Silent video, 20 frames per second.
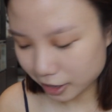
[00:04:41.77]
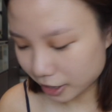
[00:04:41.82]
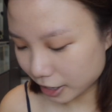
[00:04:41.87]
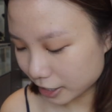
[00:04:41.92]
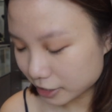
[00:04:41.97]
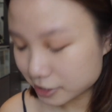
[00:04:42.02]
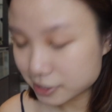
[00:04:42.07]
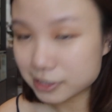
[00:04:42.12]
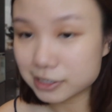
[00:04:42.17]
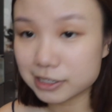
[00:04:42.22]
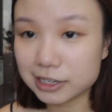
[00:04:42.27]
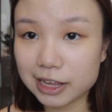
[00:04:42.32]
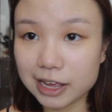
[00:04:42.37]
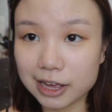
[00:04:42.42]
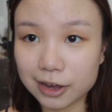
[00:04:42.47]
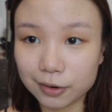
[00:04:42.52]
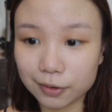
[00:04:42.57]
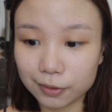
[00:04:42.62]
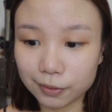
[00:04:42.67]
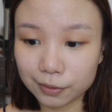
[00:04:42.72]
has to stay
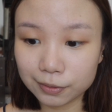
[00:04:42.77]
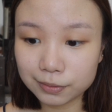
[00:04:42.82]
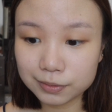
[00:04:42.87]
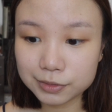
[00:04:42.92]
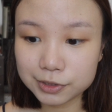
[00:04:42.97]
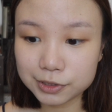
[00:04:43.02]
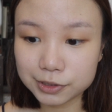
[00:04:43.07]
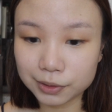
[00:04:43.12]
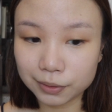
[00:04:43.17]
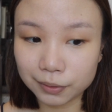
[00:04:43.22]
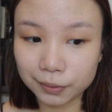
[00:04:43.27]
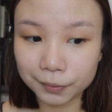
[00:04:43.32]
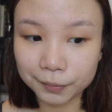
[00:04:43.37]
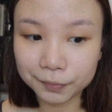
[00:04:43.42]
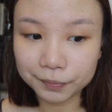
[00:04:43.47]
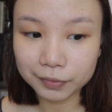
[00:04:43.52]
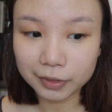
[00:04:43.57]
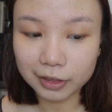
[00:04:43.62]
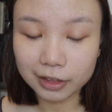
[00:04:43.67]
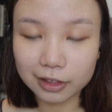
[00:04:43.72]
at home, so
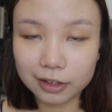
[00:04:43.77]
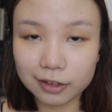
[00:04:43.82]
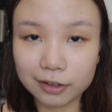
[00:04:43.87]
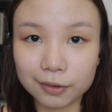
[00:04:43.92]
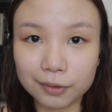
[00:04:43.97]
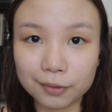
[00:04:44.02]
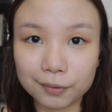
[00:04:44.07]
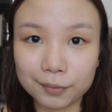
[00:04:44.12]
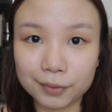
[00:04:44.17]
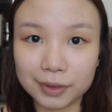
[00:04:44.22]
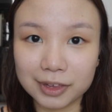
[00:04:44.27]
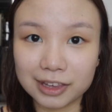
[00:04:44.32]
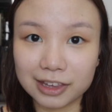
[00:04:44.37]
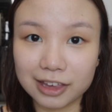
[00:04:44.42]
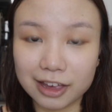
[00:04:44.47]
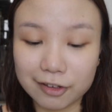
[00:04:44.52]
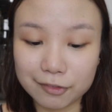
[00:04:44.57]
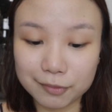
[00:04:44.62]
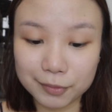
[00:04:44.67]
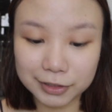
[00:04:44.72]
we
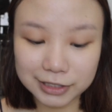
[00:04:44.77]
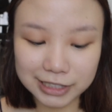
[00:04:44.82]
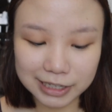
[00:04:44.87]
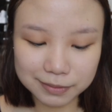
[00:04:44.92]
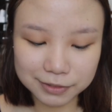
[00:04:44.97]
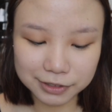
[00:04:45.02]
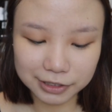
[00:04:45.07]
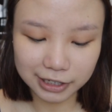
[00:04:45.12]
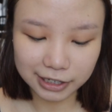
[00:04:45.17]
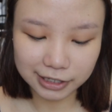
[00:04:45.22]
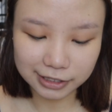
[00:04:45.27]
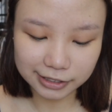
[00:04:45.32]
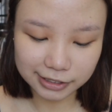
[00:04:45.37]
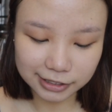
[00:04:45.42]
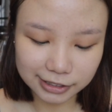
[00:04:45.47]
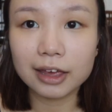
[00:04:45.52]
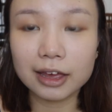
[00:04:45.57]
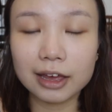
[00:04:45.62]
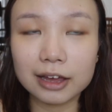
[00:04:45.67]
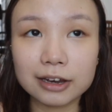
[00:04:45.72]
have more time together.